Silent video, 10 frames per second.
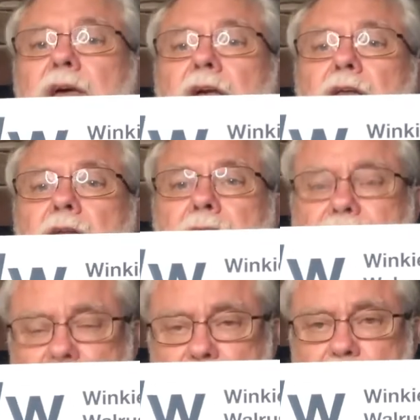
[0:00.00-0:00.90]
a lot
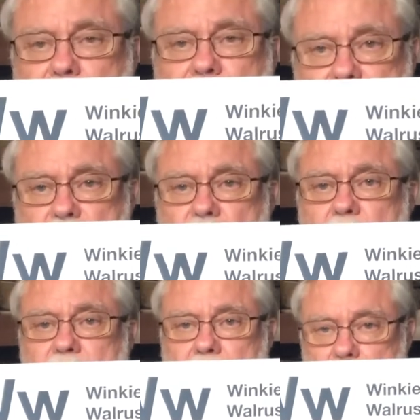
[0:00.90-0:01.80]
of information
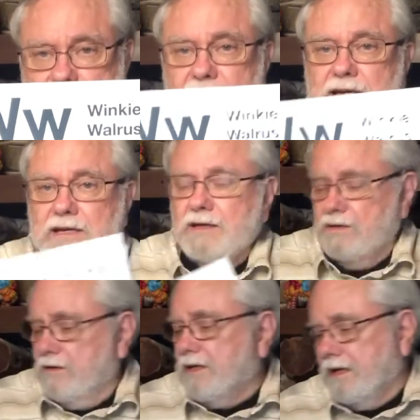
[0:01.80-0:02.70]
by reading and
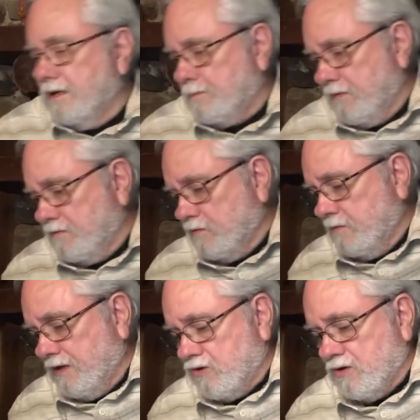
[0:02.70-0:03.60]
looking up
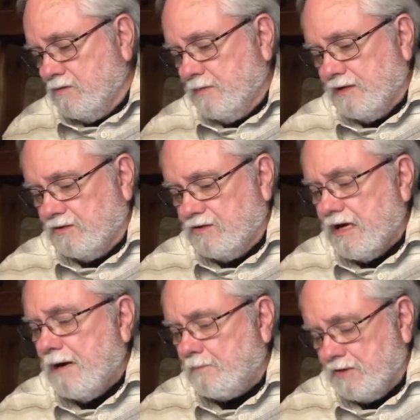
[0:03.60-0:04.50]
information about the
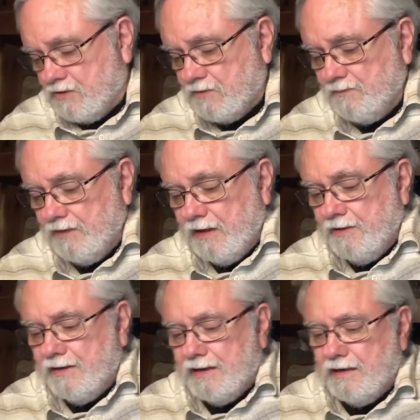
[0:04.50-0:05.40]
topics
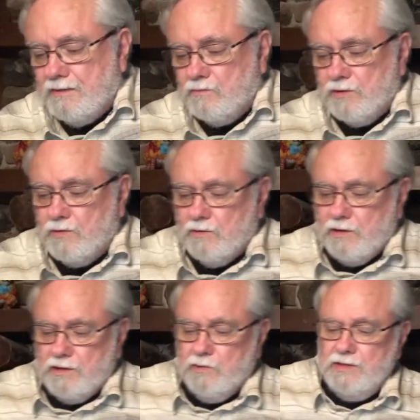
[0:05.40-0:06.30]
that we're go
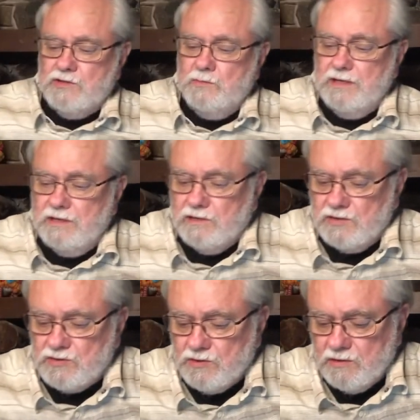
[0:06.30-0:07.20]
are going to be in our
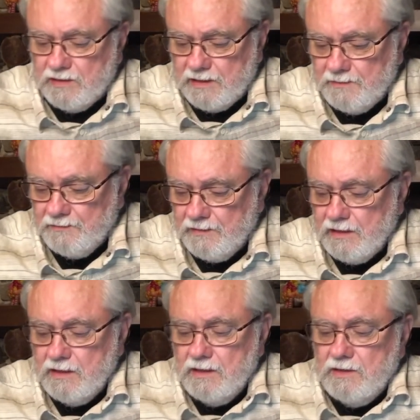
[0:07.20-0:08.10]
story.
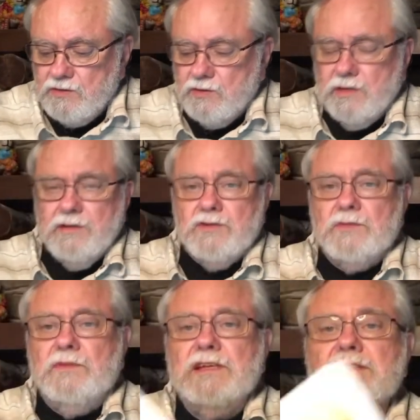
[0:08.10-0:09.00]
So here's
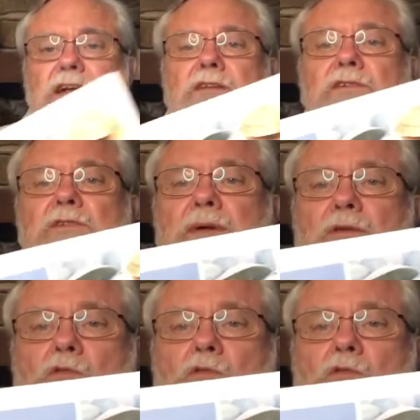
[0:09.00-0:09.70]
some things I learned about